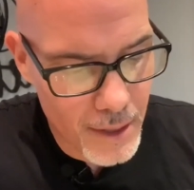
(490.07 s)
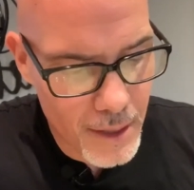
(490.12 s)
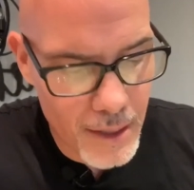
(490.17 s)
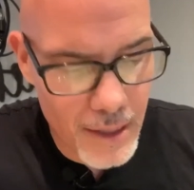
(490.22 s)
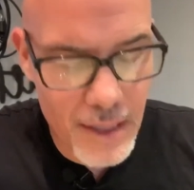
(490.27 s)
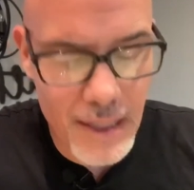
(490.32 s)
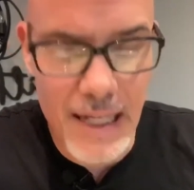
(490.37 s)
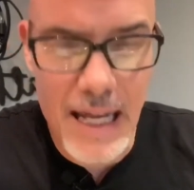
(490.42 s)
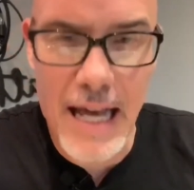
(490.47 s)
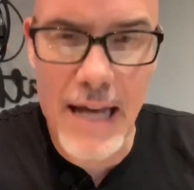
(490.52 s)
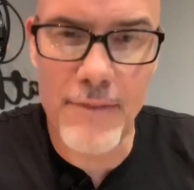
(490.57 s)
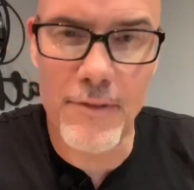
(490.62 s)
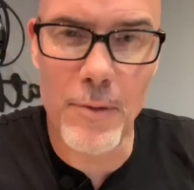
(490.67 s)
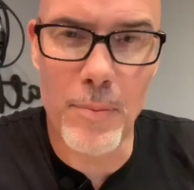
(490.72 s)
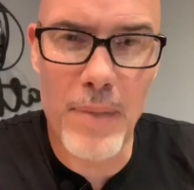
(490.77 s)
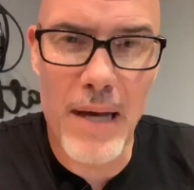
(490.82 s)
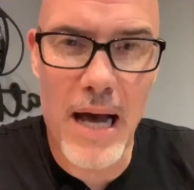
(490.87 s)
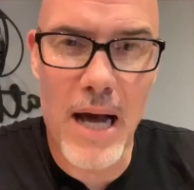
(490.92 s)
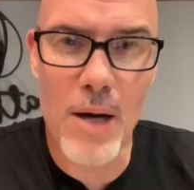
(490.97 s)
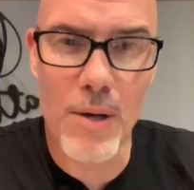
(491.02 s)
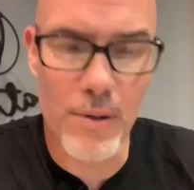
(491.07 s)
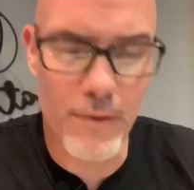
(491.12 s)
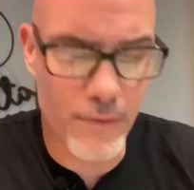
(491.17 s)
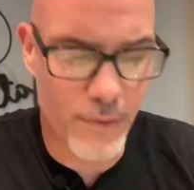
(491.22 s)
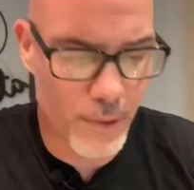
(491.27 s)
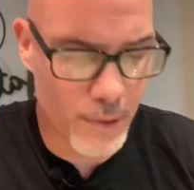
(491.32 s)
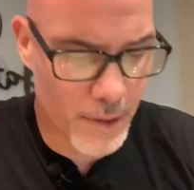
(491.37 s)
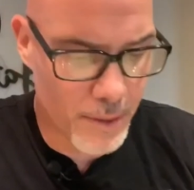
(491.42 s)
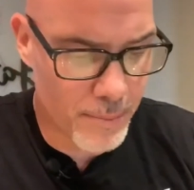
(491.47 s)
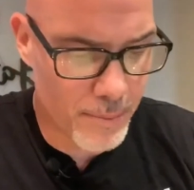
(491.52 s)
can have a
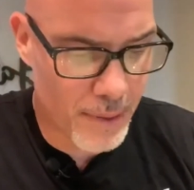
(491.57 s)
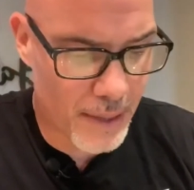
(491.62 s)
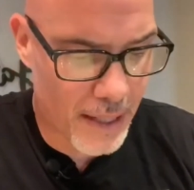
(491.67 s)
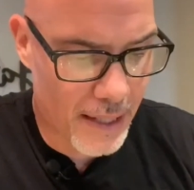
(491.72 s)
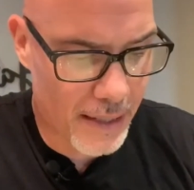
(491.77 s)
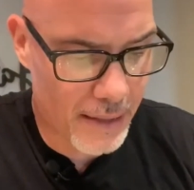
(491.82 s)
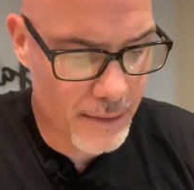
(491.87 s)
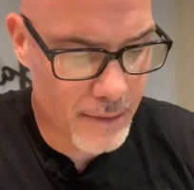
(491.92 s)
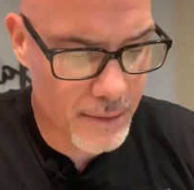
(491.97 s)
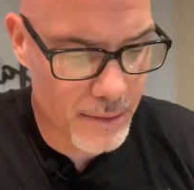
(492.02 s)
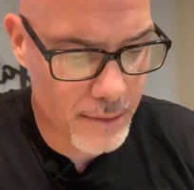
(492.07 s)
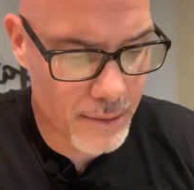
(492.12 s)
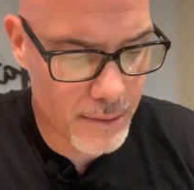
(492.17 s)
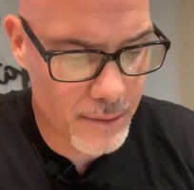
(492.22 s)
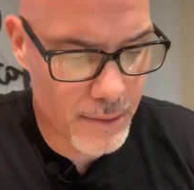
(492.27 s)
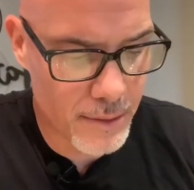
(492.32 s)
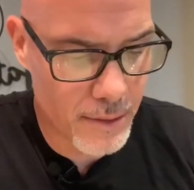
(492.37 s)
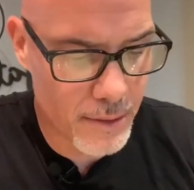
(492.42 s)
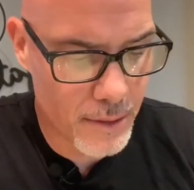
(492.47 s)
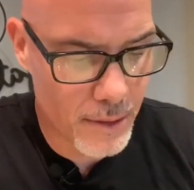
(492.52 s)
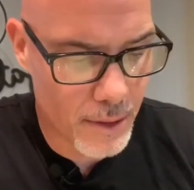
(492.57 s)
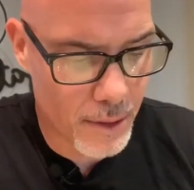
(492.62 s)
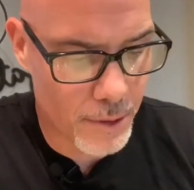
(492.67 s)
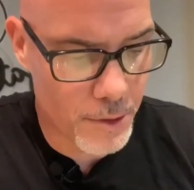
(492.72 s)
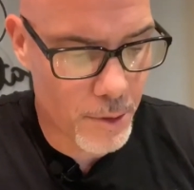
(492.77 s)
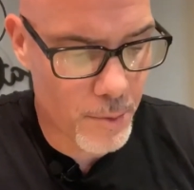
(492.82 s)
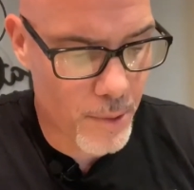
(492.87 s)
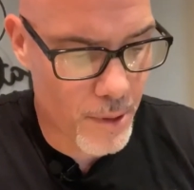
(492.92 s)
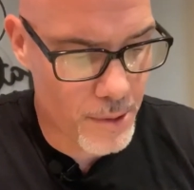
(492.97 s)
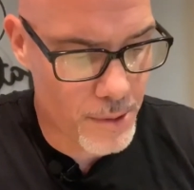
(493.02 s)
powerful impact on
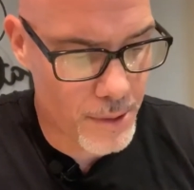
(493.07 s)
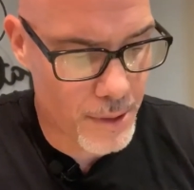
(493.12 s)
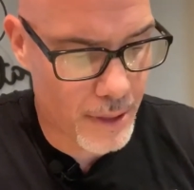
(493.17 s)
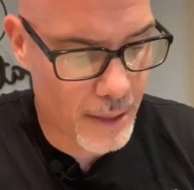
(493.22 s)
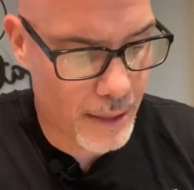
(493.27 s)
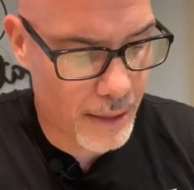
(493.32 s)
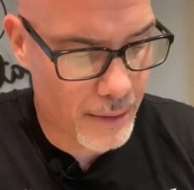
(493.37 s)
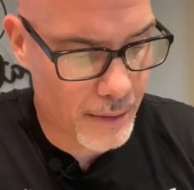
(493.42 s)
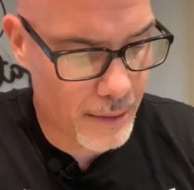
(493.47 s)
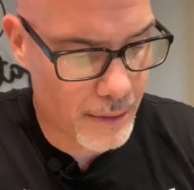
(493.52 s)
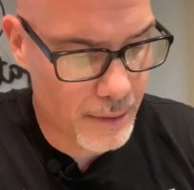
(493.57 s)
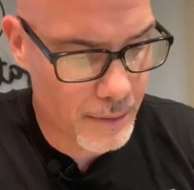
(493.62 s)
your personality.